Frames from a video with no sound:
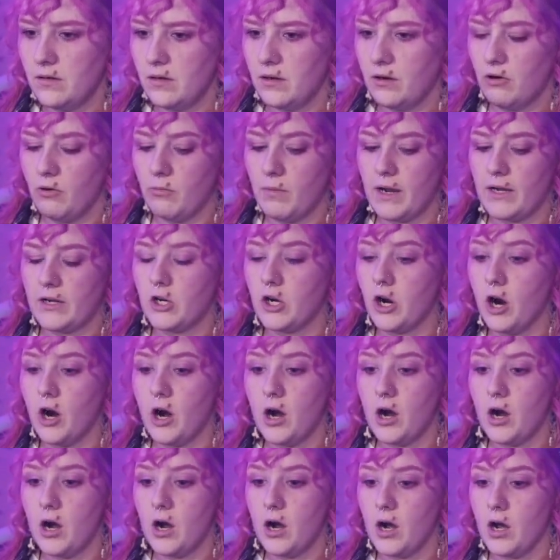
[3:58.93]
Oh my
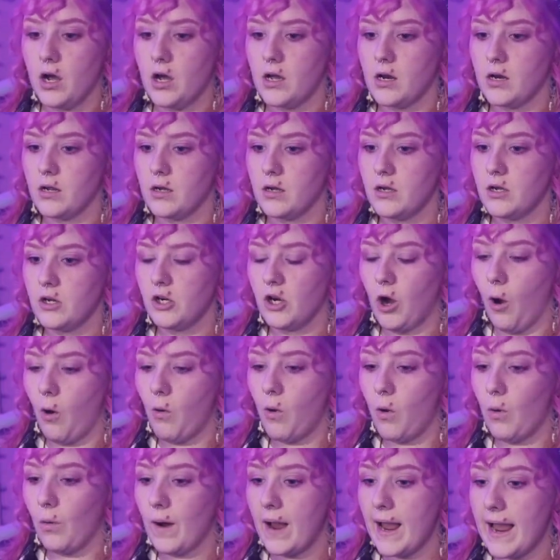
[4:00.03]
god. Go
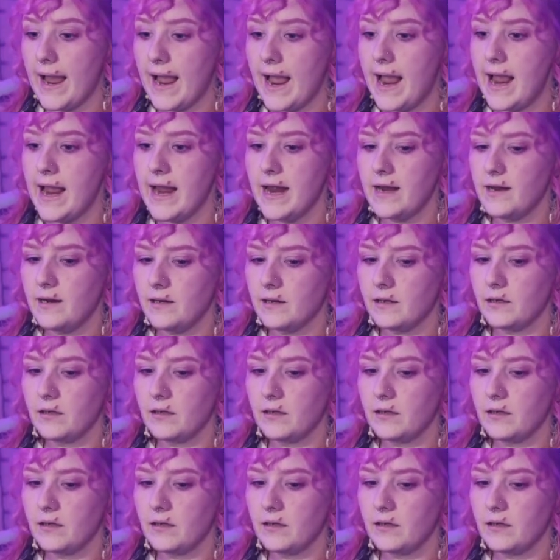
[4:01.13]
away.